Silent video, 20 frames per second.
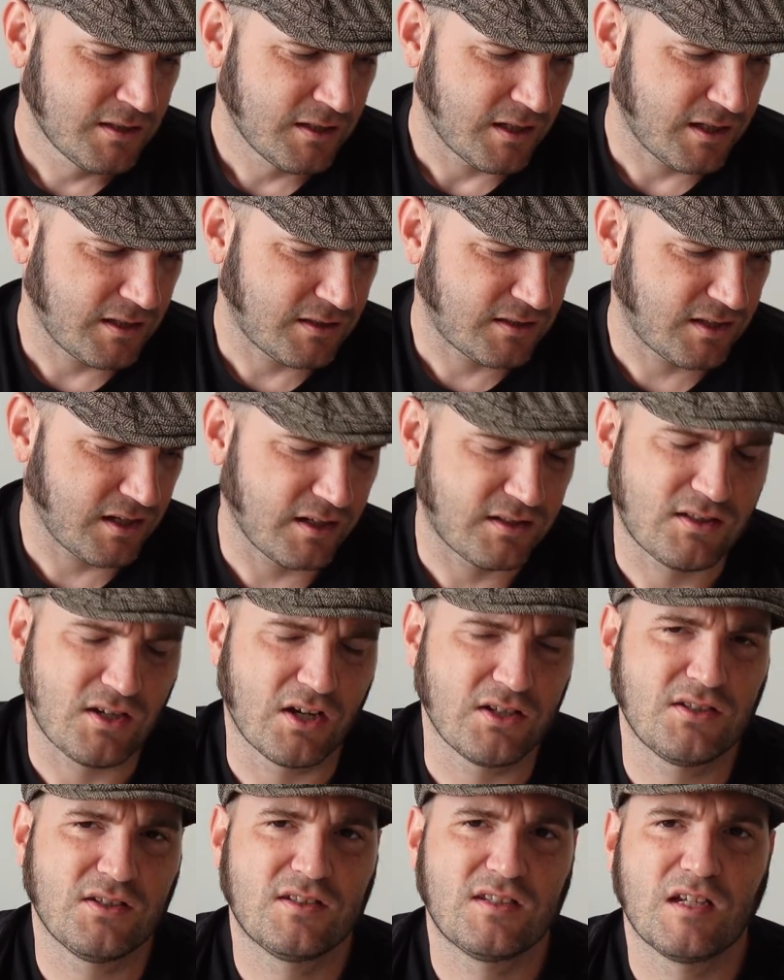it
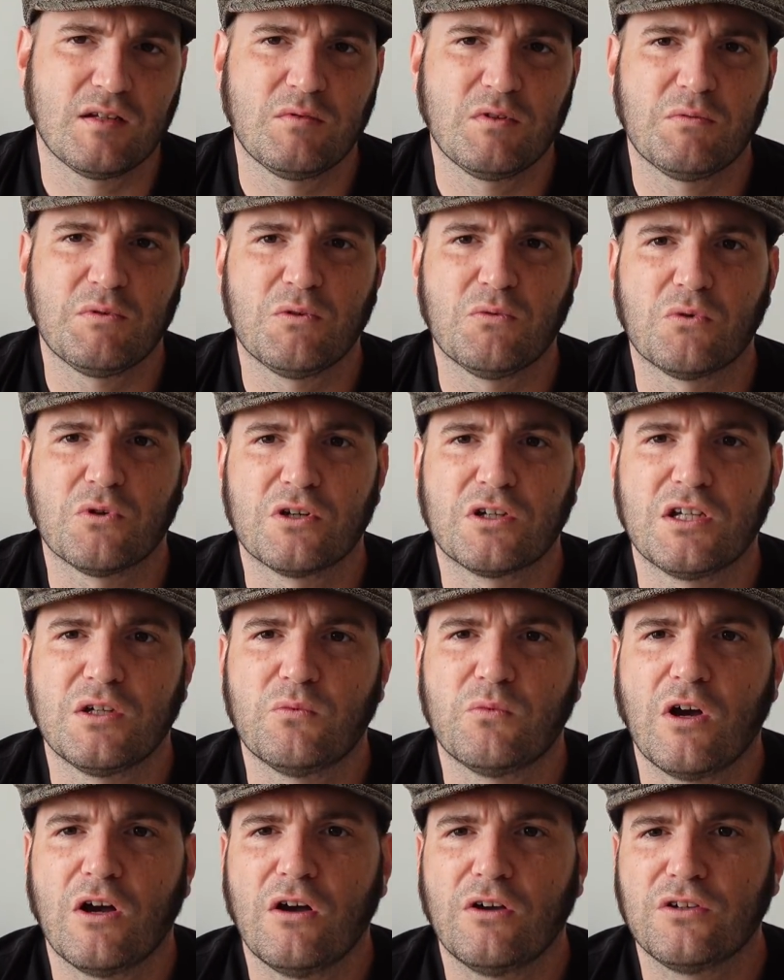doesn't seem to be working
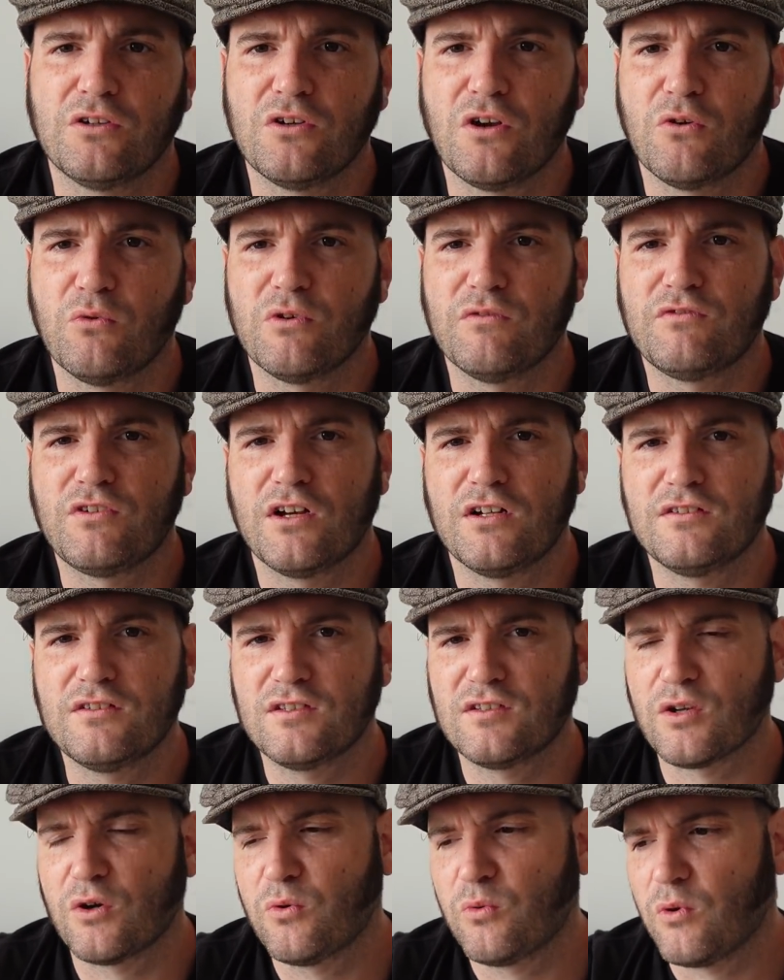well. You know, we've done
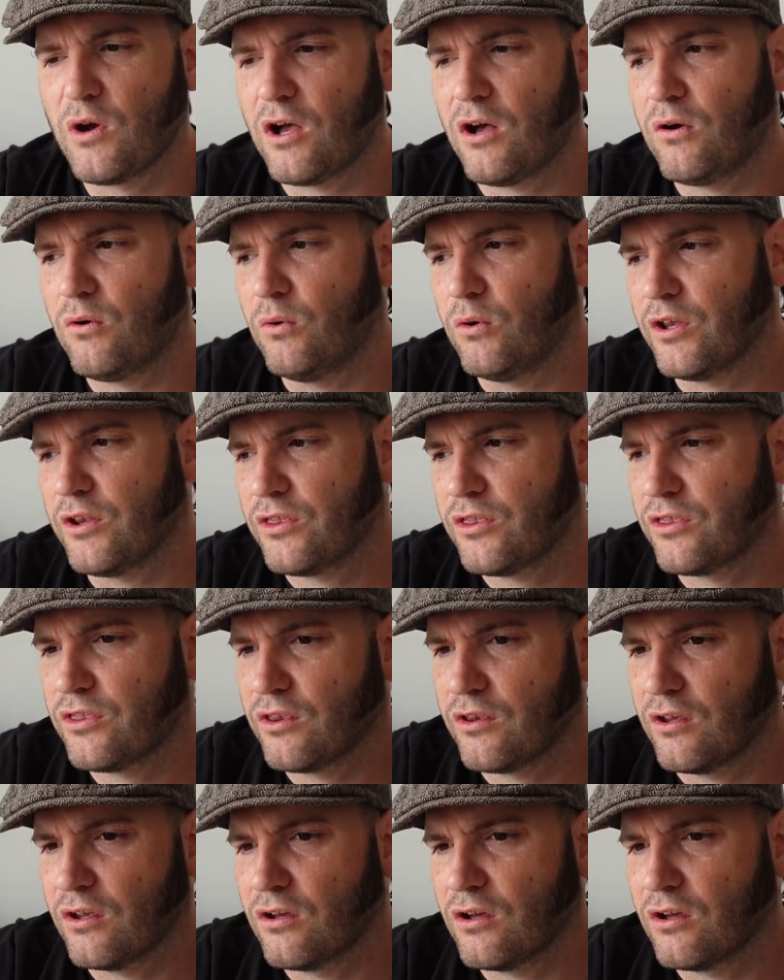so well with